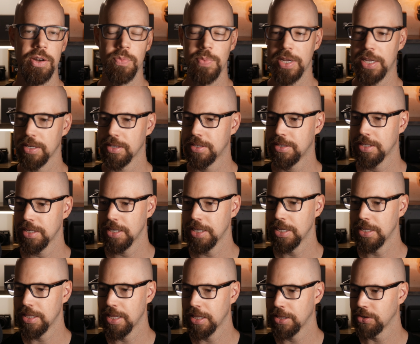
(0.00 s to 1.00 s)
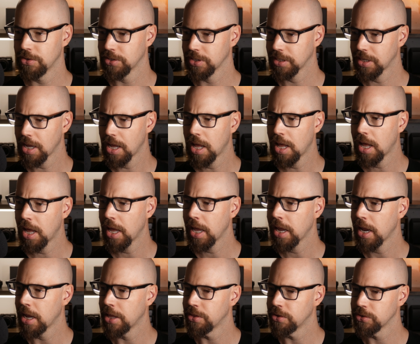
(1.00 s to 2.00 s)
we can see that there's a guy
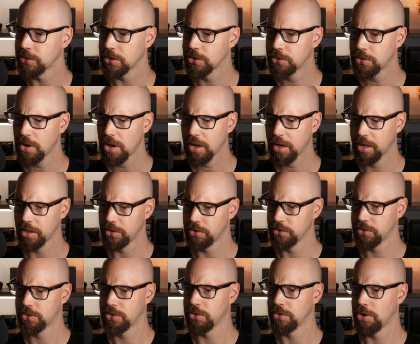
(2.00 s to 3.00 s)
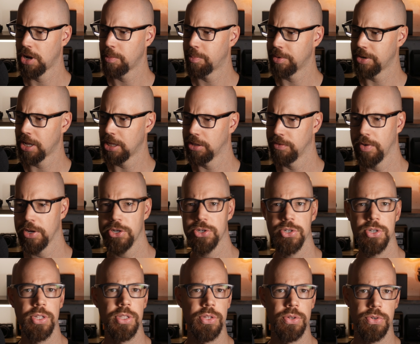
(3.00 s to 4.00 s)
and there's a truck and they're up in
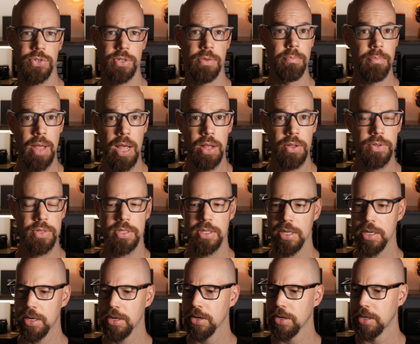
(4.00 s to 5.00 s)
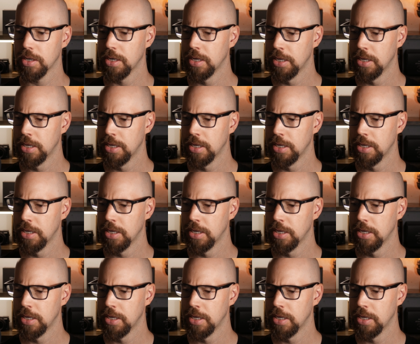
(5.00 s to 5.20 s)
elevation and there's some mountains here and